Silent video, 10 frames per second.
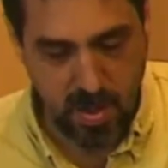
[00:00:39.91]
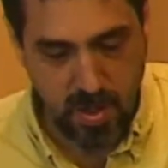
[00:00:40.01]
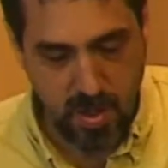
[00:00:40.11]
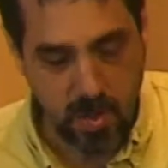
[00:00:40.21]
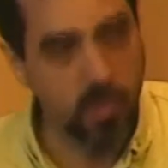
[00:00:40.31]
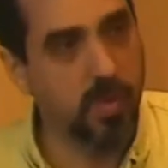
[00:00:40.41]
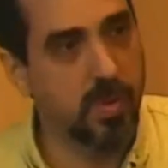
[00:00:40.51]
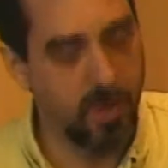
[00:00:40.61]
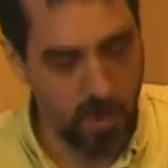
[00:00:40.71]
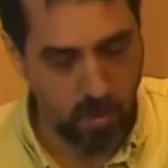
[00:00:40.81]
You will
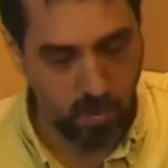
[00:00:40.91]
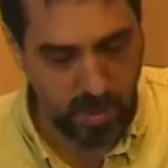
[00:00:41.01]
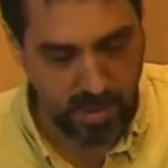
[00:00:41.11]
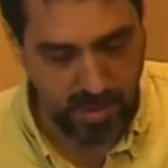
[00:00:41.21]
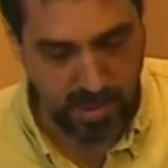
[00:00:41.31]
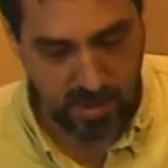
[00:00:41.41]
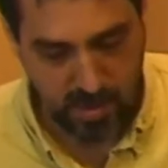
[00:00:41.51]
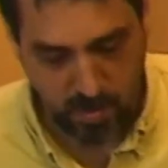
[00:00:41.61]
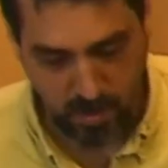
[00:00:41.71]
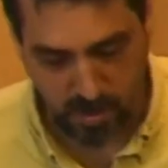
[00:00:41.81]
know we
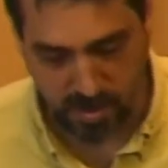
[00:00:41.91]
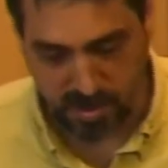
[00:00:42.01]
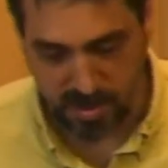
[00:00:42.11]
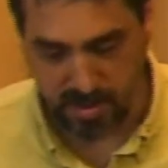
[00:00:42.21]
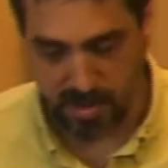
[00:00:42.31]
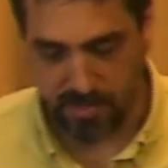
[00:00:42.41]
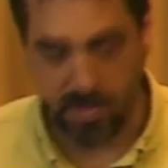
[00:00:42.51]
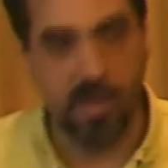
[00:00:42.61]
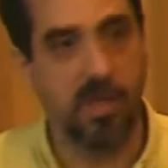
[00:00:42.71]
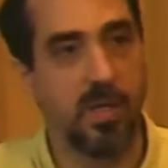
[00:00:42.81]
when you see
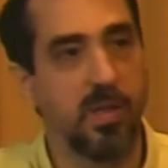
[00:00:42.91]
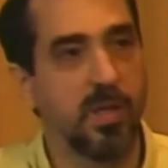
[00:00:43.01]
suffering